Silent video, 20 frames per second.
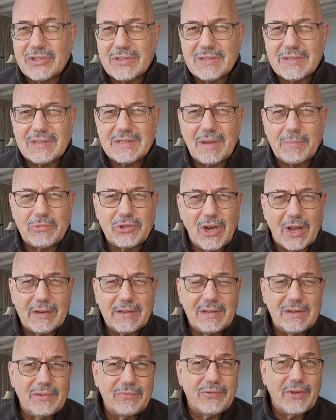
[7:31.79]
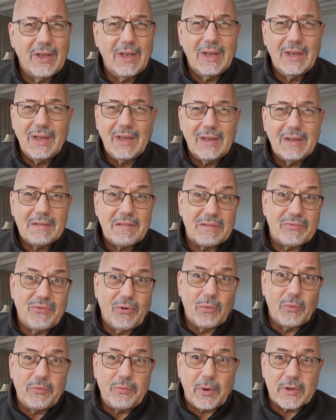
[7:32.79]
it's a subjunctive, the
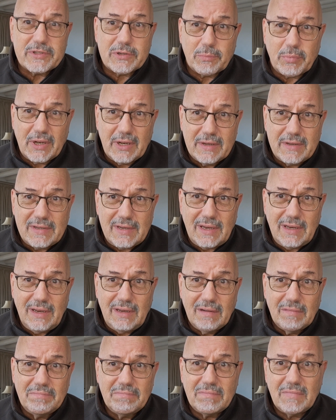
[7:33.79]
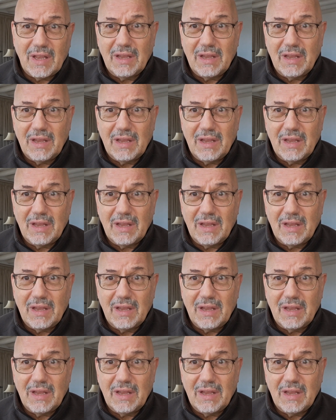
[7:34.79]
form of possibility.